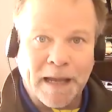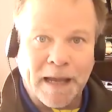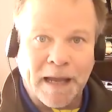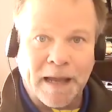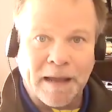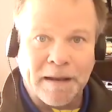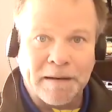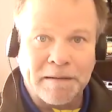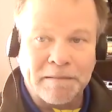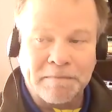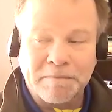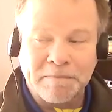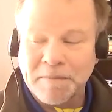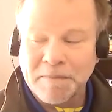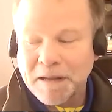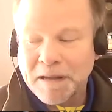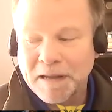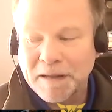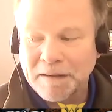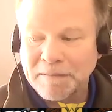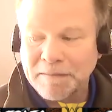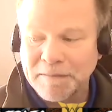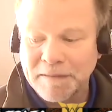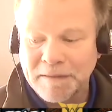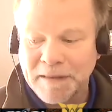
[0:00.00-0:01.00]
and
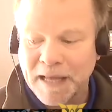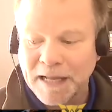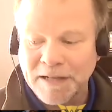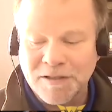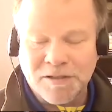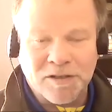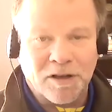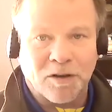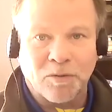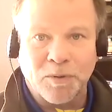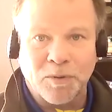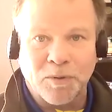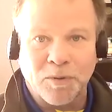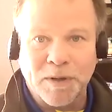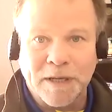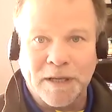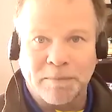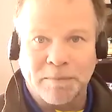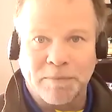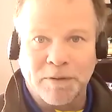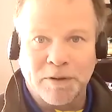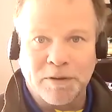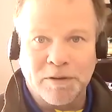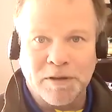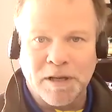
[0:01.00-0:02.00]
and that's all we
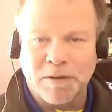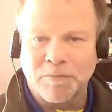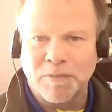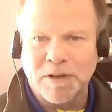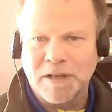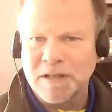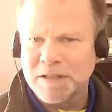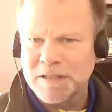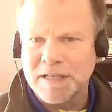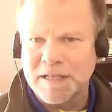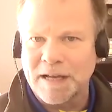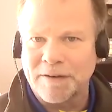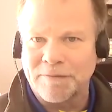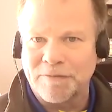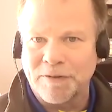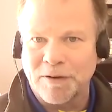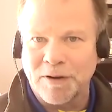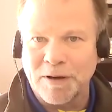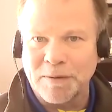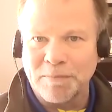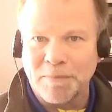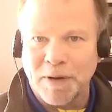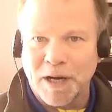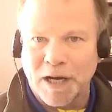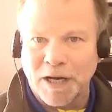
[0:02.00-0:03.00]
can produce i mean it's not
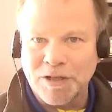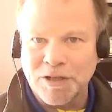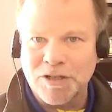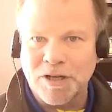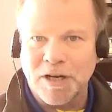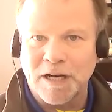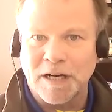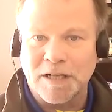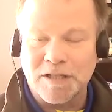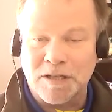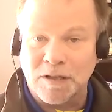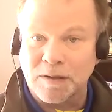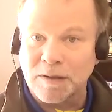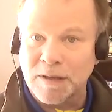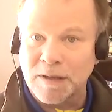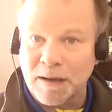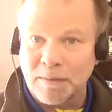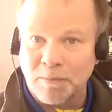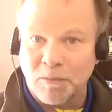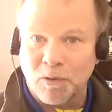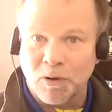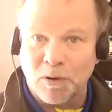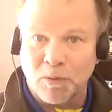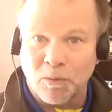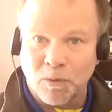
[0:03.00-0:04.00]
very much and it's a lot
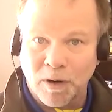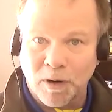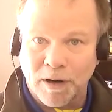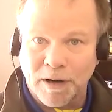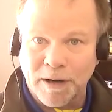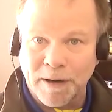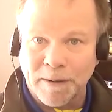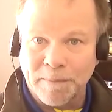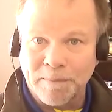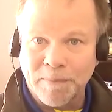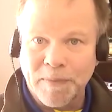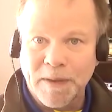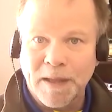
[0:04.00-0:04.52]
more work